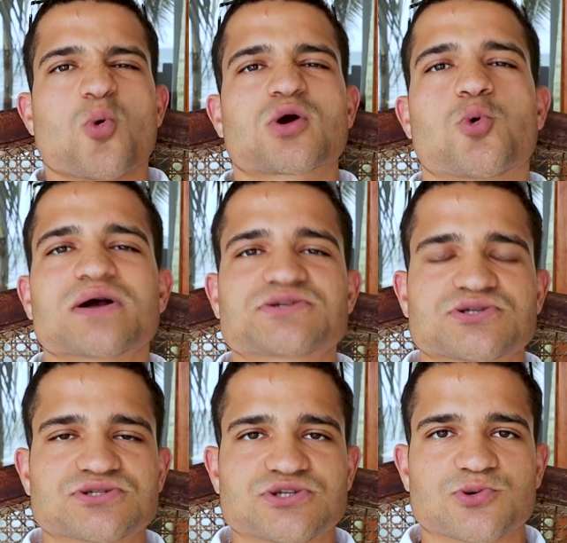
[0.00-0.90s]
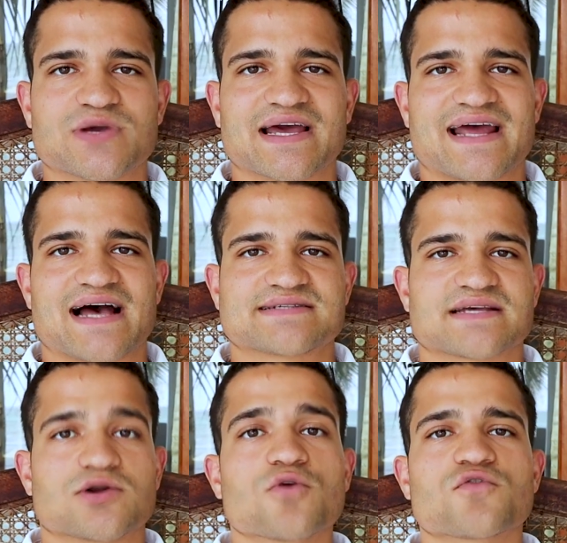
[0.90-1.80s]
What questions do you get
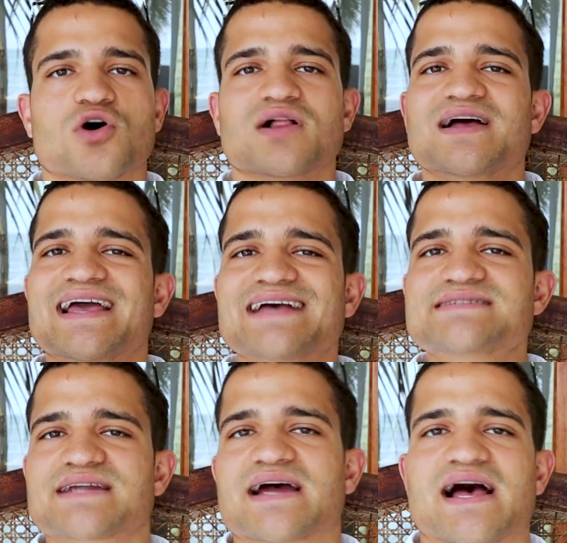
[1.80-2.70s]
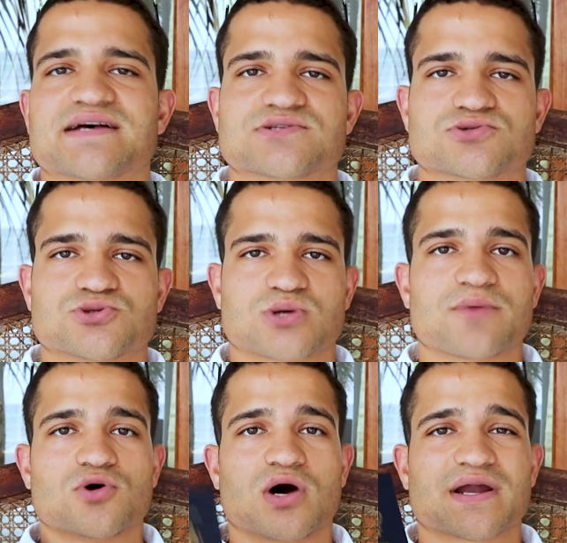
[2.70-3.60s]
asked? And overall, is it a hassle to
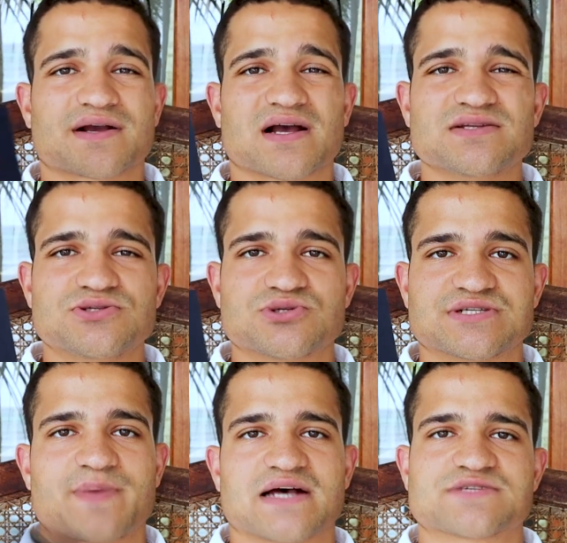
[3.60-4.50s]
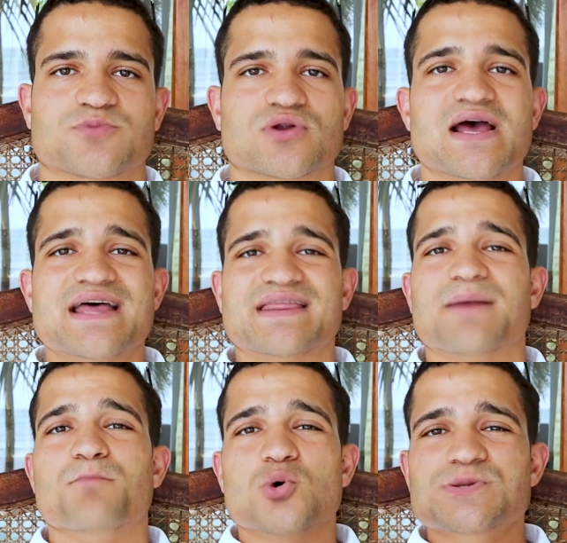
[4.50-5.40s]
travel on a country's passport
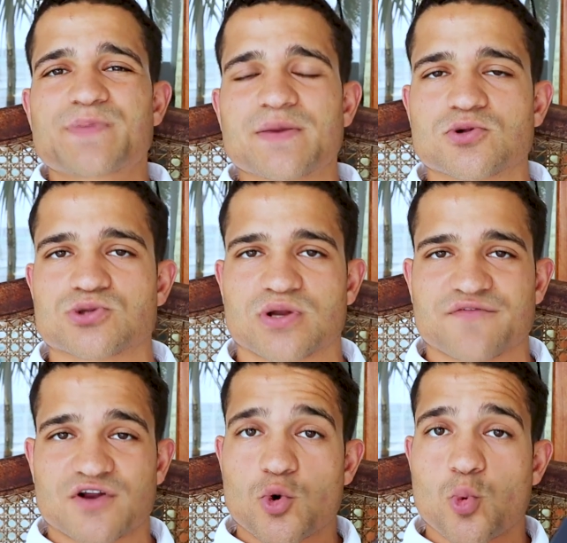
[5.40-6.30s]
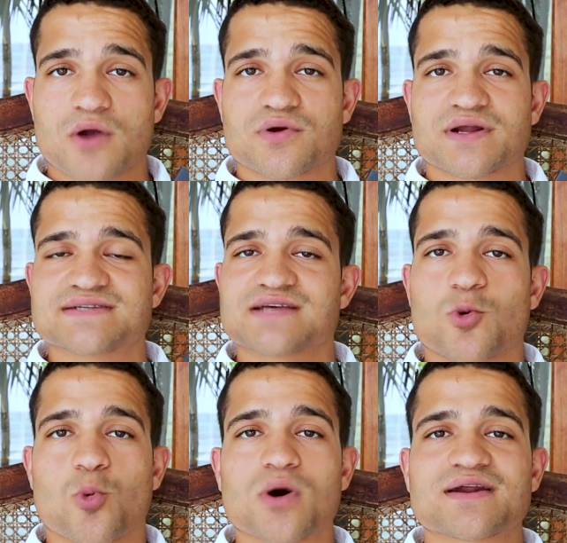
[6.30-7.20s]
that most people don't even know where it is,
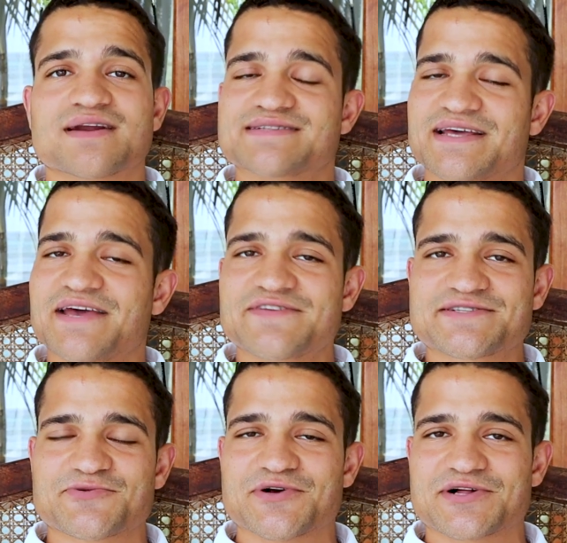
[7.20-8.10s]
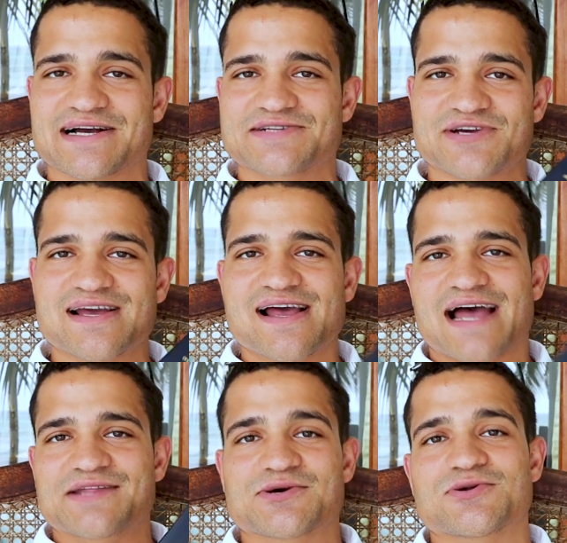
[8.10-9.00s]
what it is, if it's a real country,
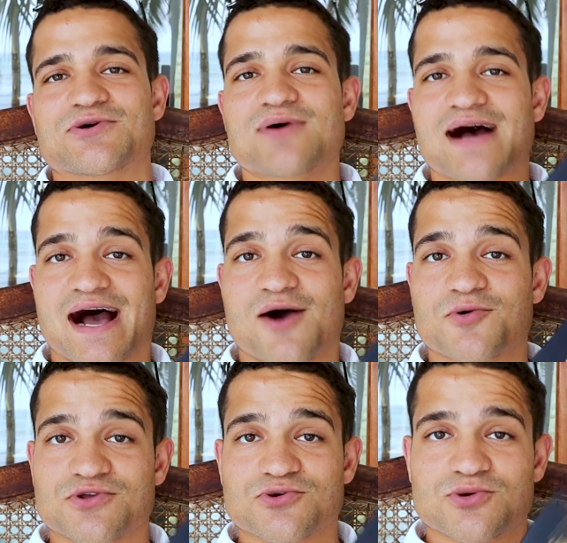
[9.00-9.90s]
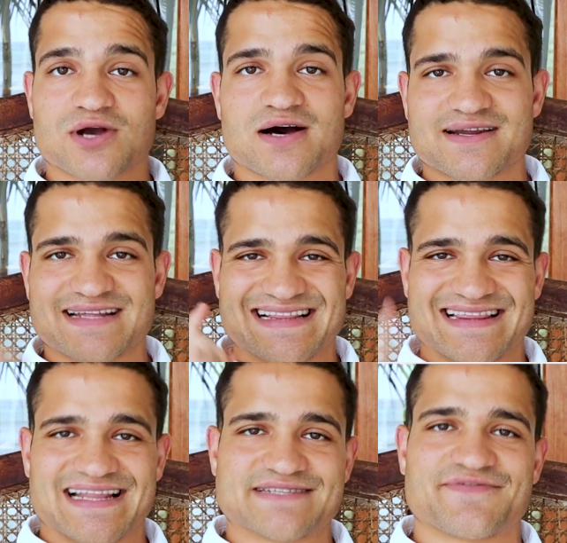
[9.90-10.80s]
and don't know how you got it?
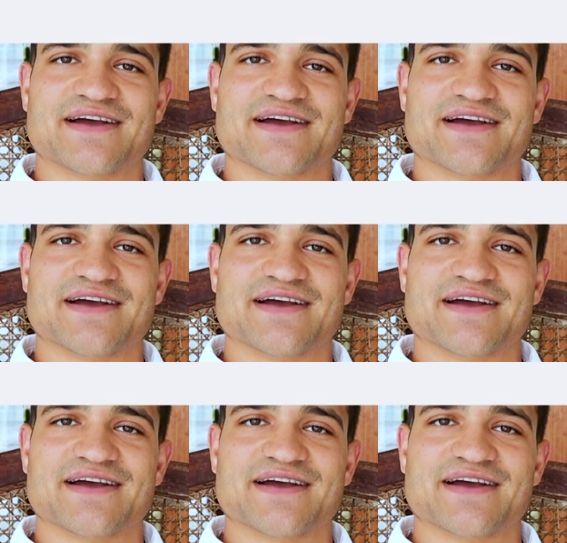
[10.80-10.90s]
Let's